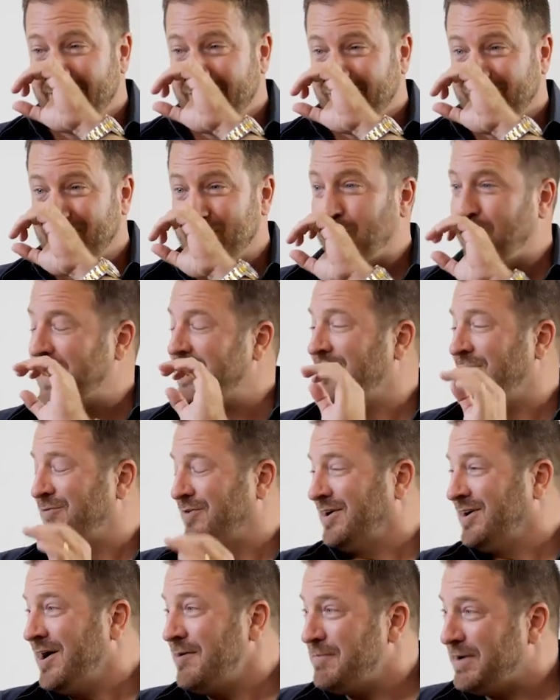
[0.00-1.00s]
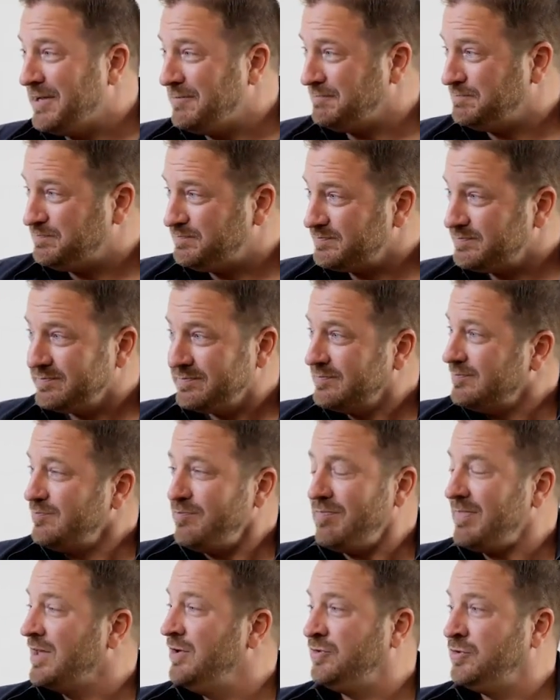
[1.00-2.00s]
So the way to overcome it
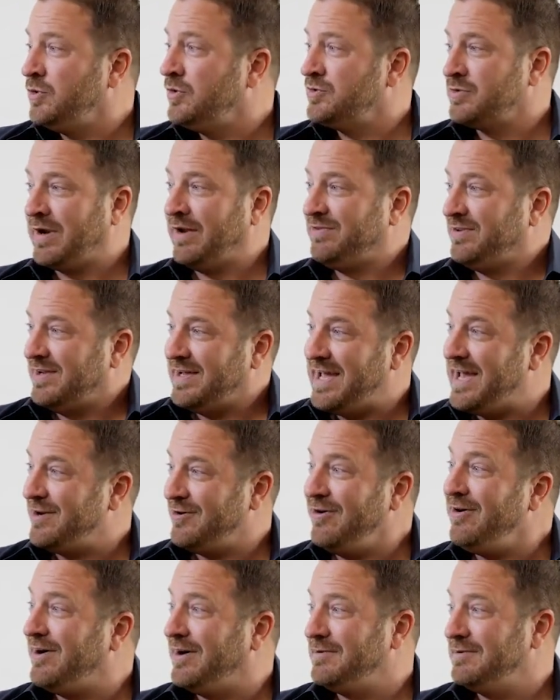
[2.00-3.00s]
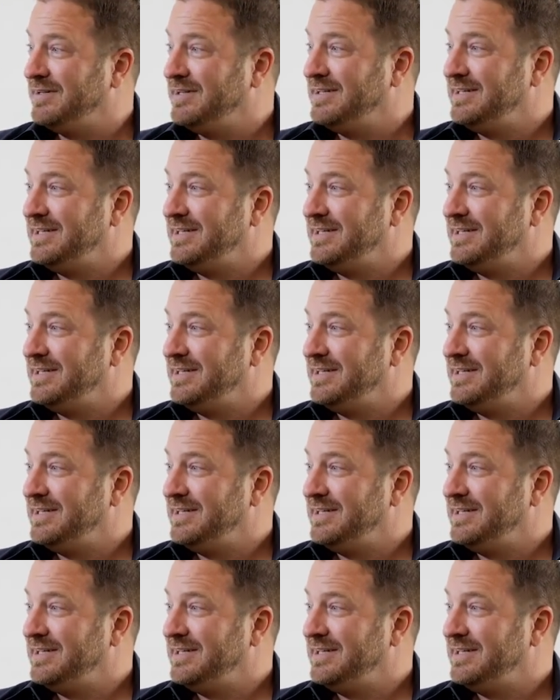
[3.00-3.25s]
is to address it head on.